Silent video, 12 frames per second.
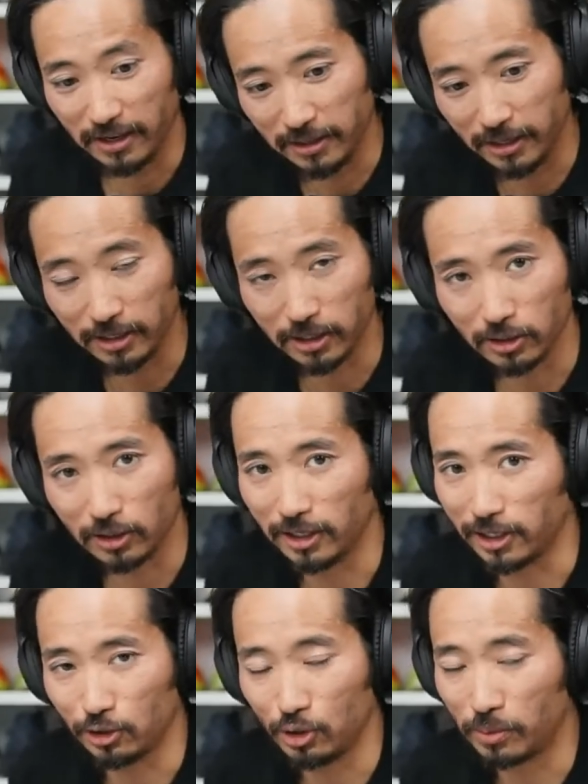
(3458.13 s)
And then it's a
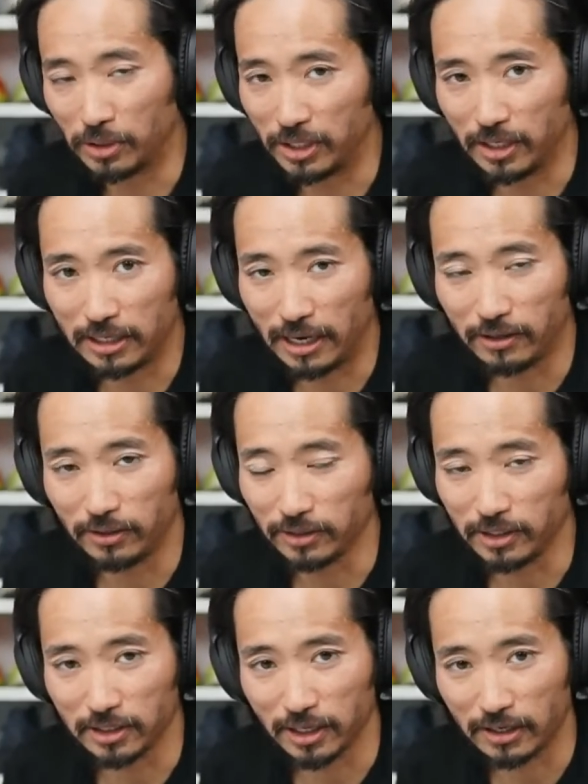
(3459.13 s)
like a 2%
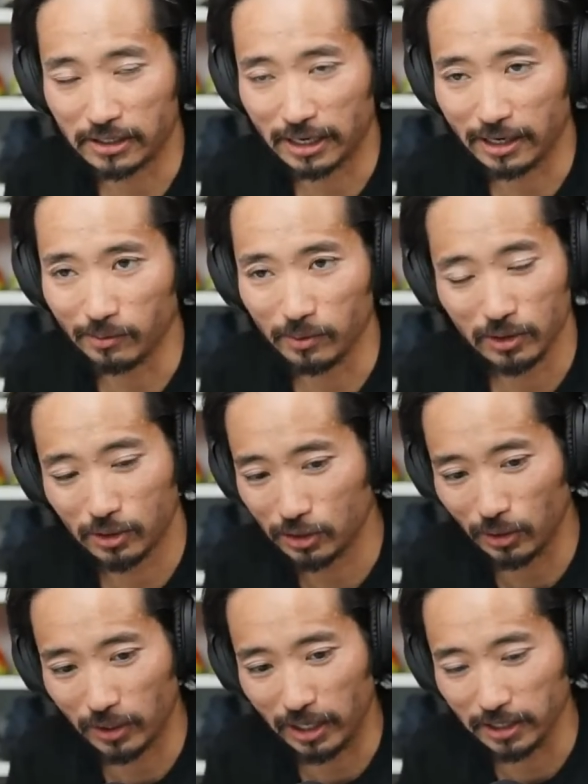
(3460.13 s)
downhill the entire time. It's
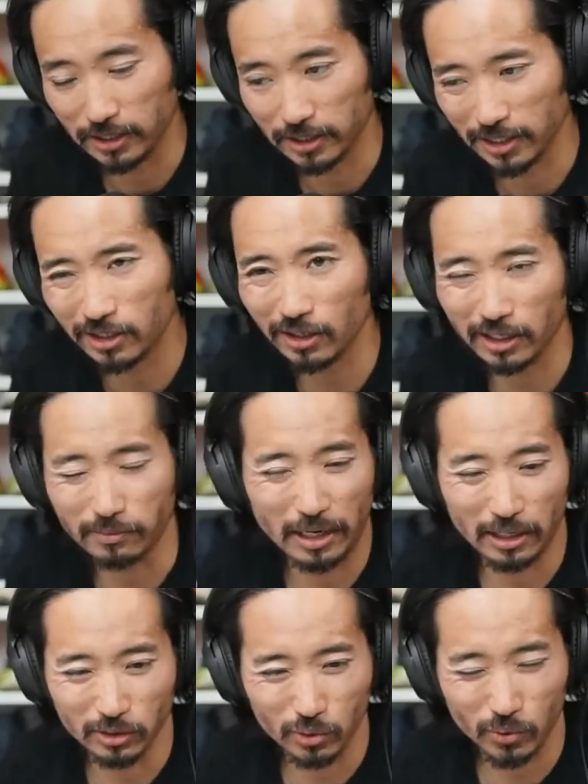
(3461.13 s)
so nice until like
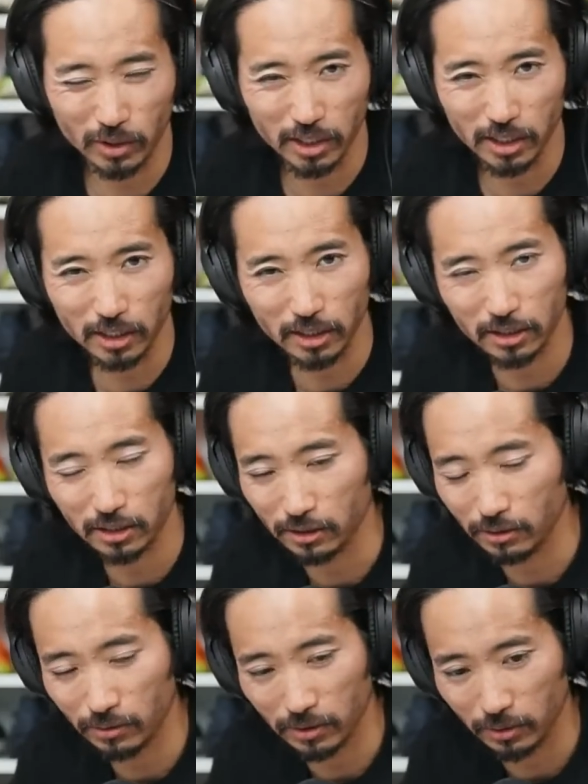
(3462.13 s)
mile
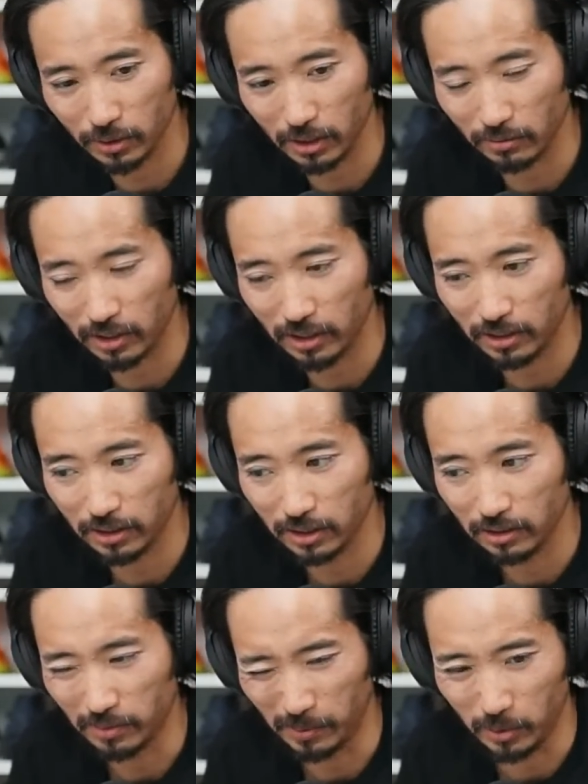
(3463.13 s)
22 or 23,
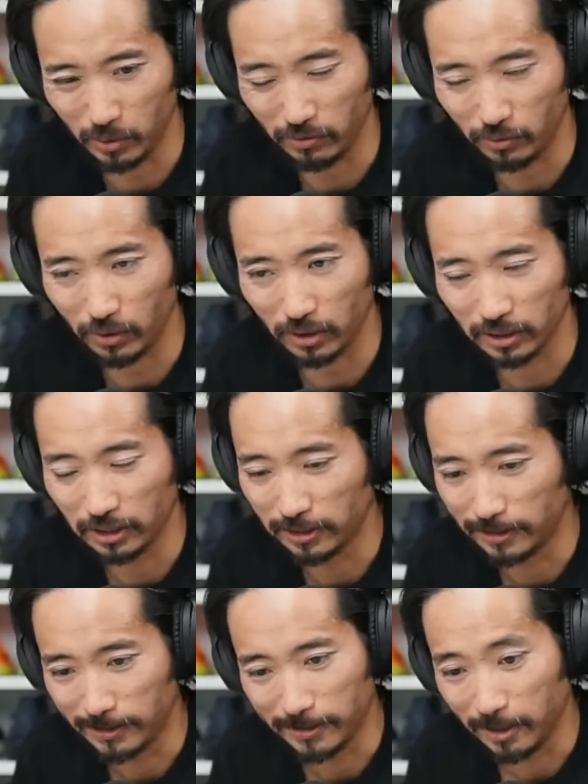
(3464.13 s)
maybe 24.
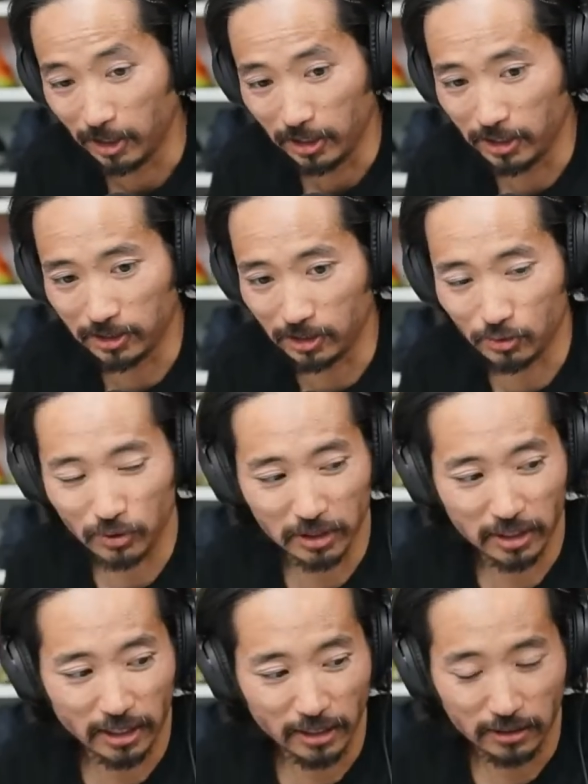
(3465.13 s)
This is just
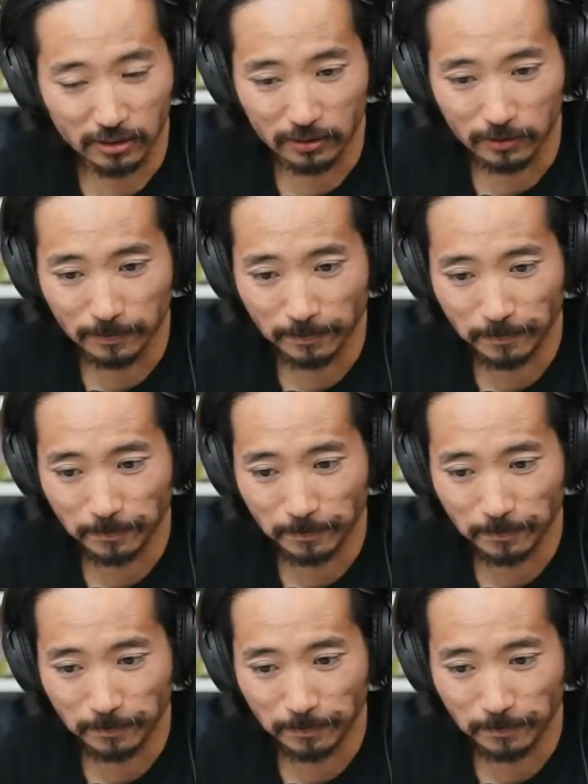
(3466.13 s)
really nice.